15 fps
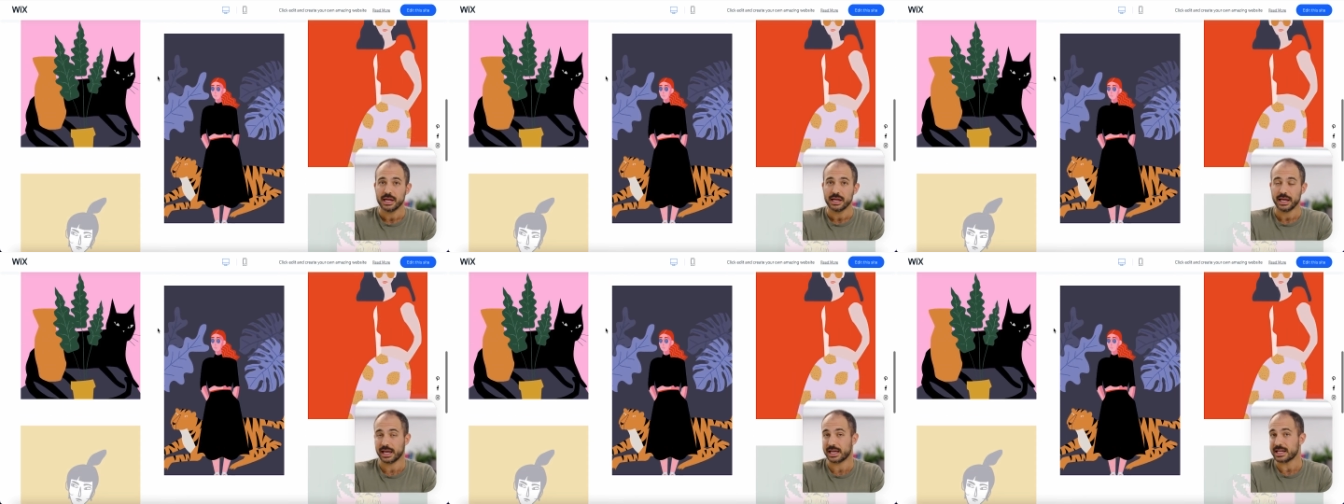
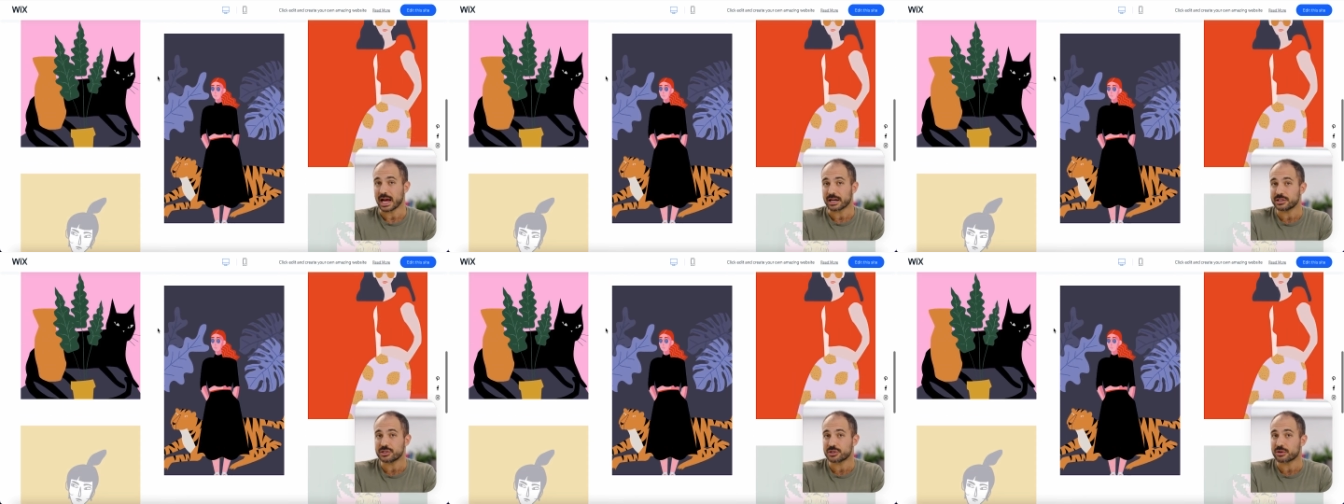it can
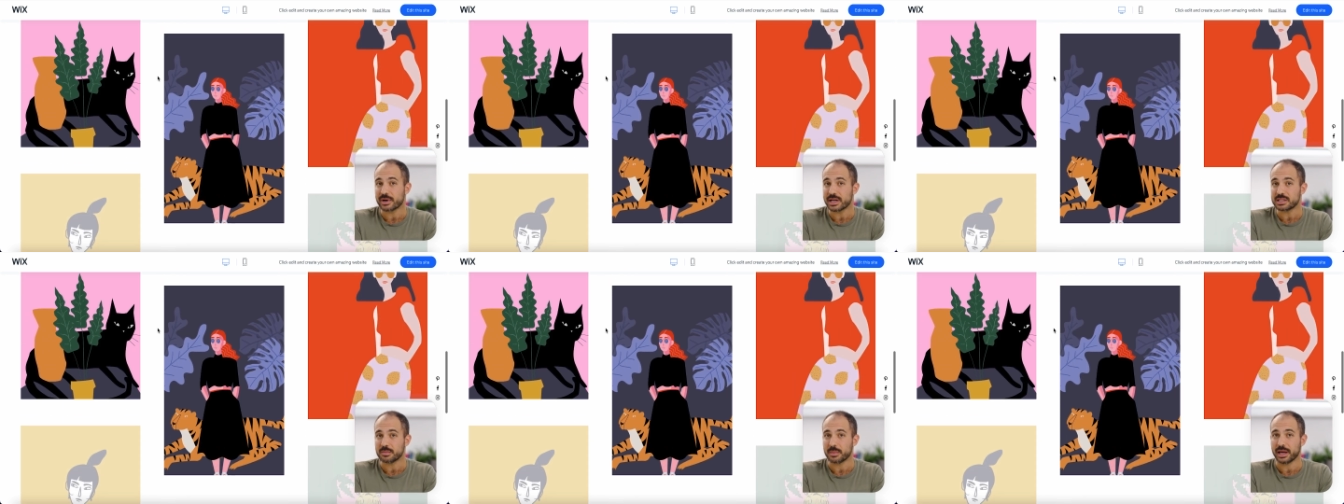act as your
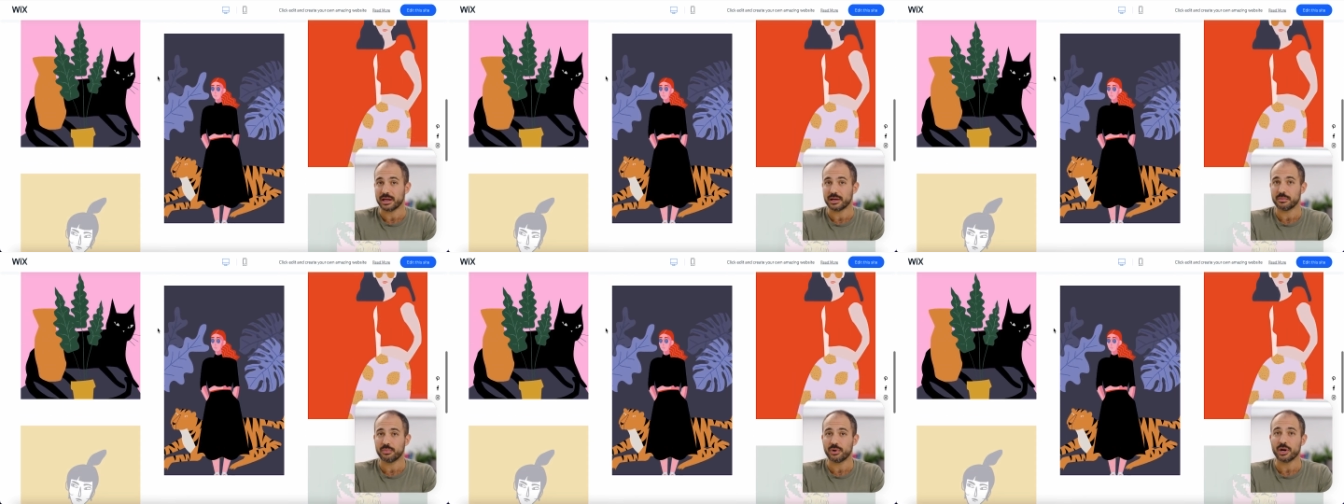
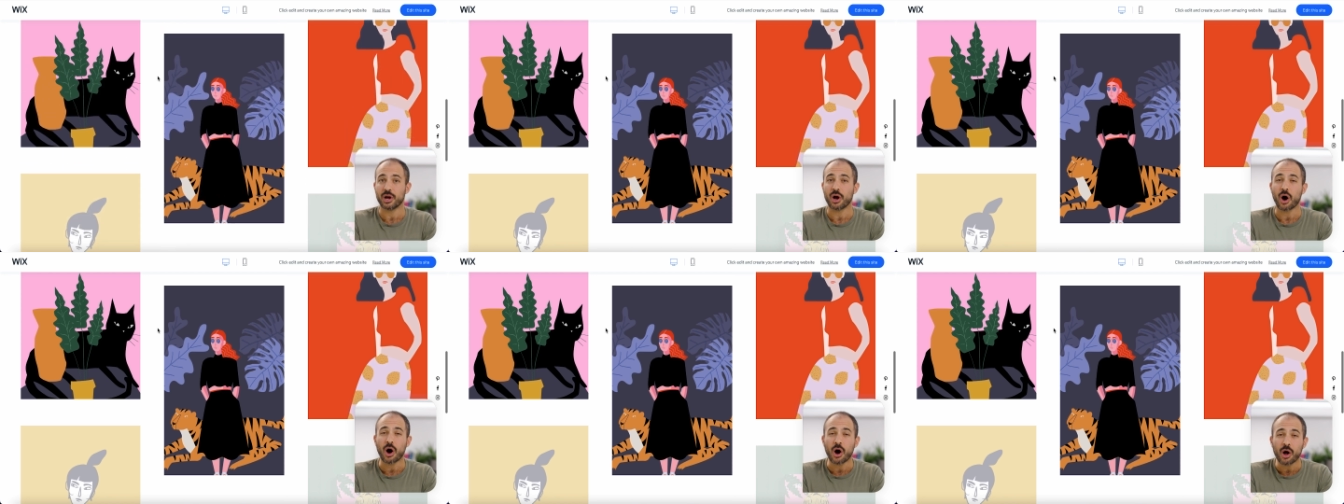resume,
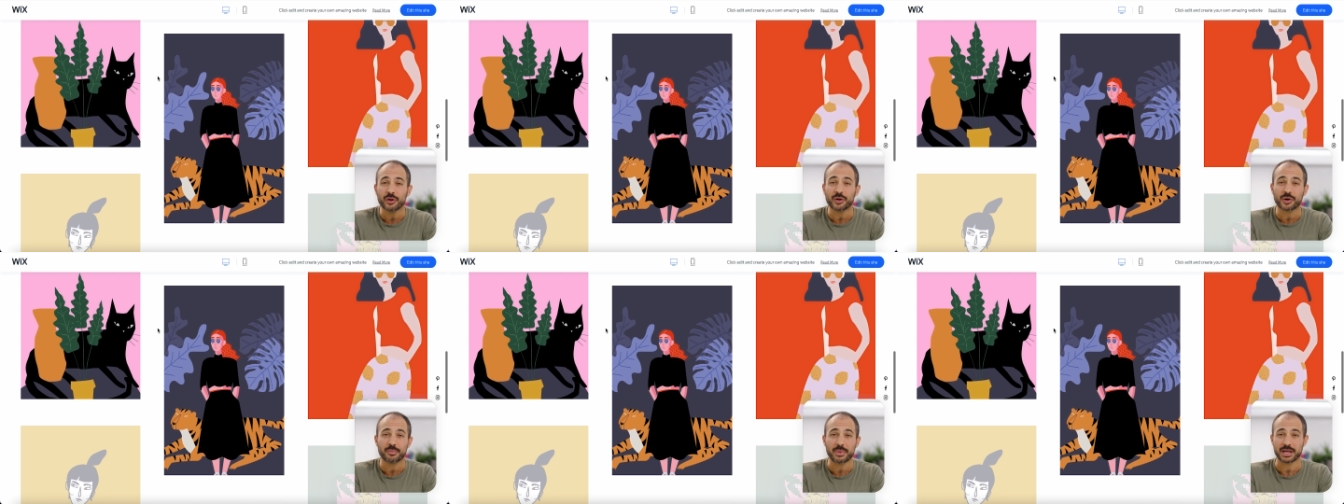putting all
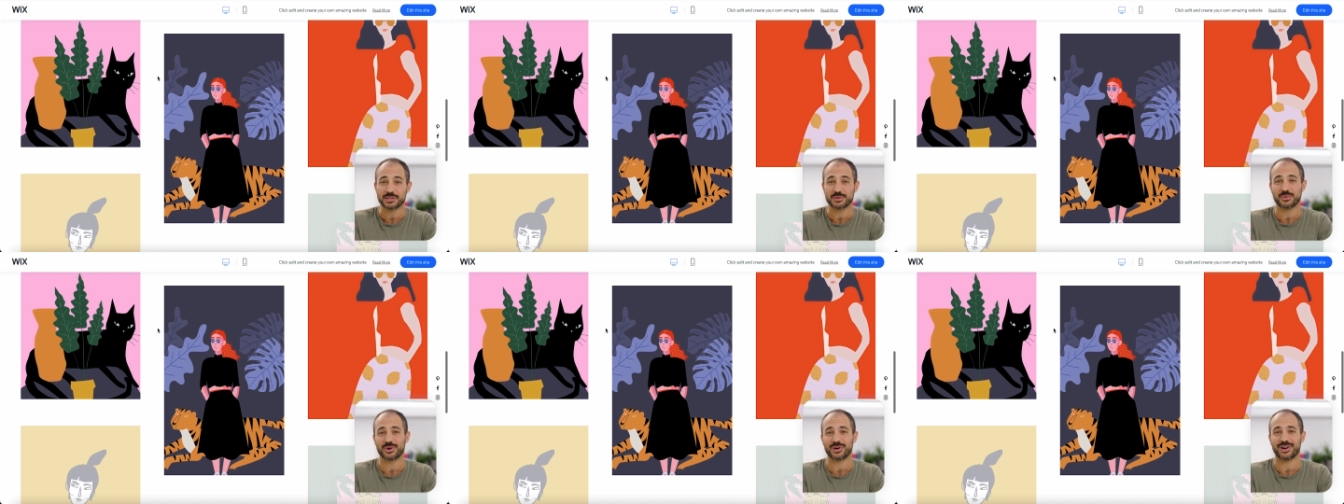your
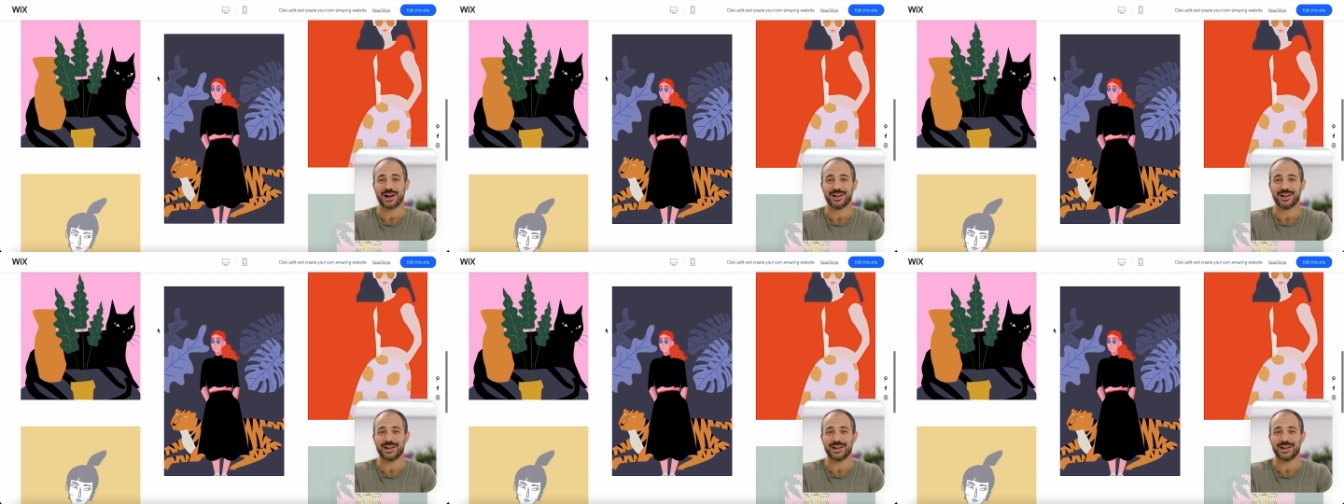best work